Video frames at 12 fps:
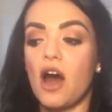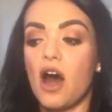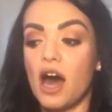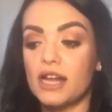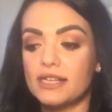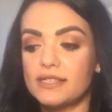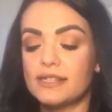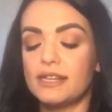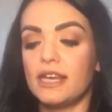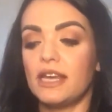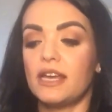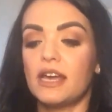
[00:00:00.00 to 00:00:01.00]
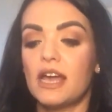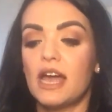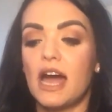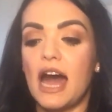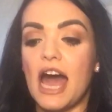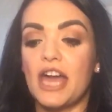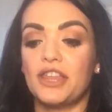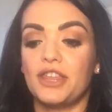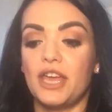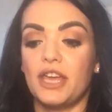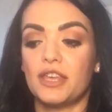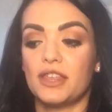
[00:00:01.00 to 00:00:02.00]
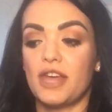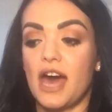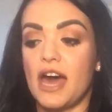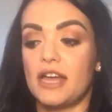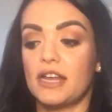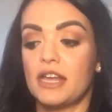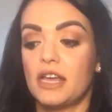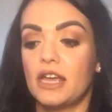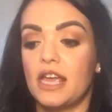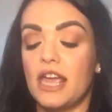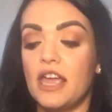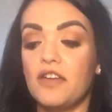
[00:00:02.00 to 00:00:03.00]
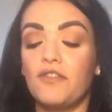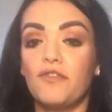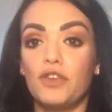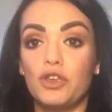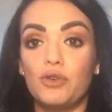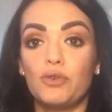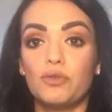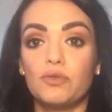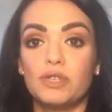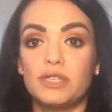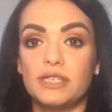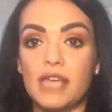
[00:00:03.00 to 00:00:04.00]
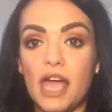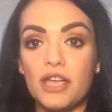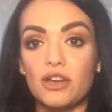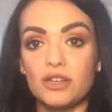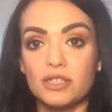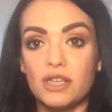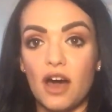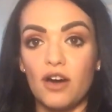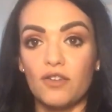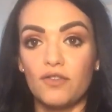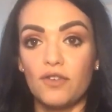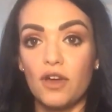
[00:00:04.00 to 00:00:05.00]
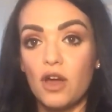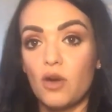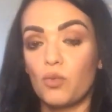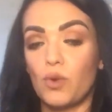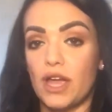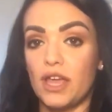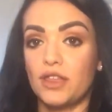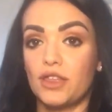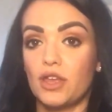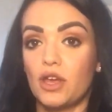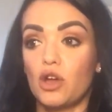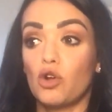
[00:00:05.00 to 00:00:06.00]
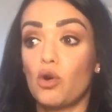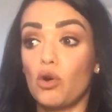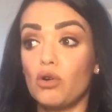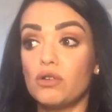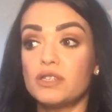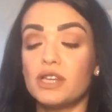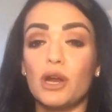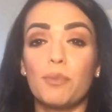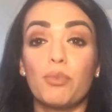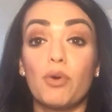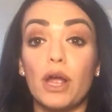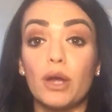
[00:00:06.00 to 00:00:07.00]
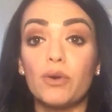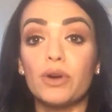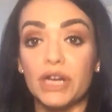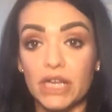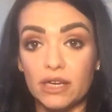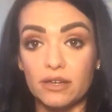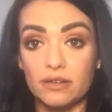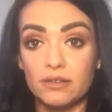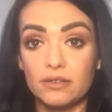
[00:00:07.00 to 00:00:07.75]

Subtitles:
honestly, I think that if you set yourself with goals that are priority,